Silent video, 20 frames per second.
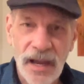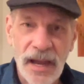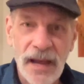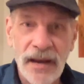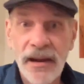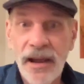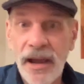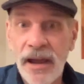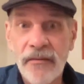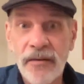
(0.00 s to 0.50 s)

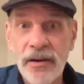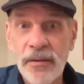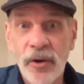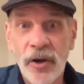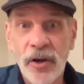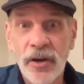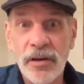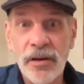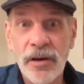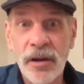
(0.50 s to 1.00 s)
And
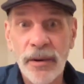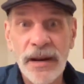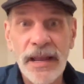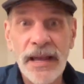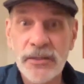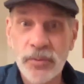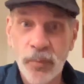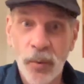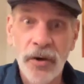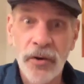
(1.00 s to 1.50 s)
everyone, nobody
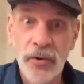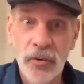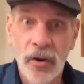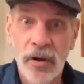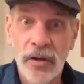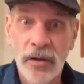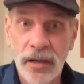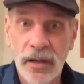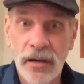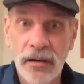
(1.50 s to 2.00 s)
has one
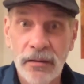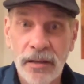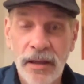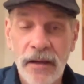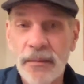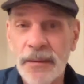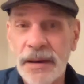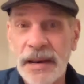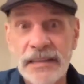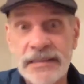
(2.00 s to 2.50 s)
dog here.
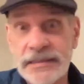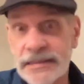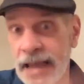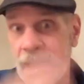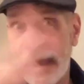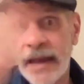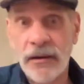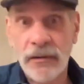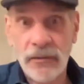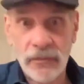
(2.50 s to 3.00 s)
Everybody has
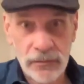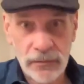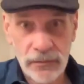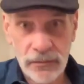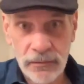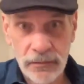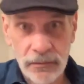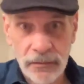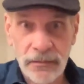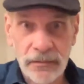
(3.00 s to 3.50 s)
10.
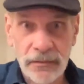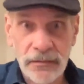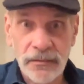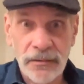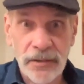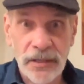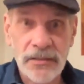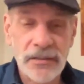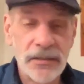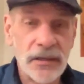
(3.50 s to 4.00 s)

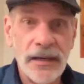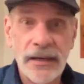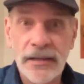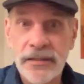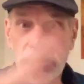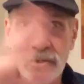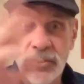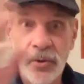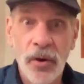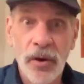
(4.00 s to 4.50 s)
It's a
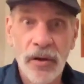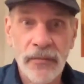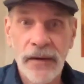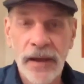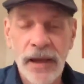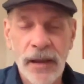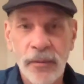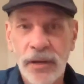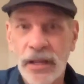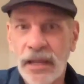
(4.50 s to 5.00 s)
it's a dog
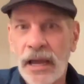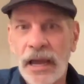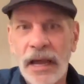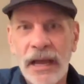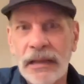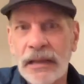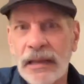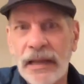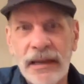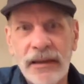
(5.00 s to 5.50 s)
family.
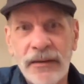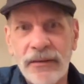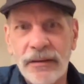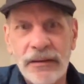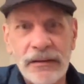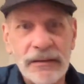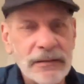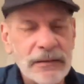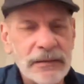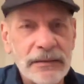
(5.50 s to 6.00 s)
I like
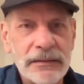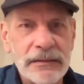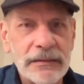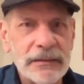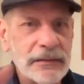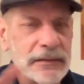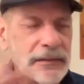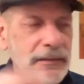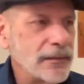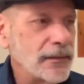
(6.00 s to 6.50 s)

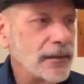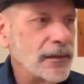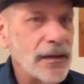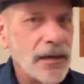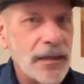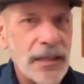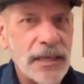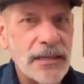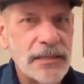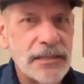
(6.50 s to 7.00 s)

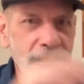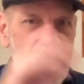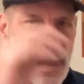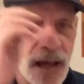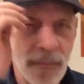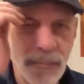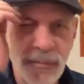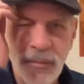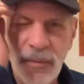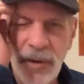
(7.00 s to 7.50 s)
and they
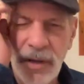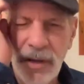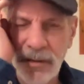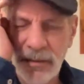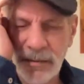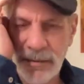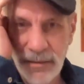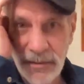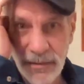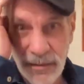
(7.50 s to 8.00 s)
stopped, but
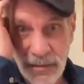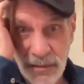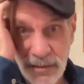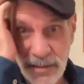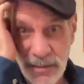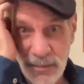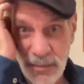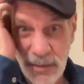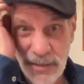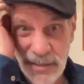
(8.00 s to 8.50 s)
you know,
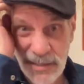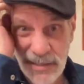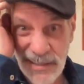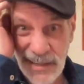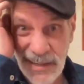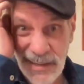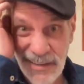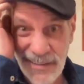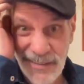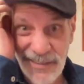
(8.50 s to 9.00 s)
sometimes it's
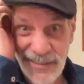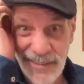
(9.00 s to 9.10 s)
like,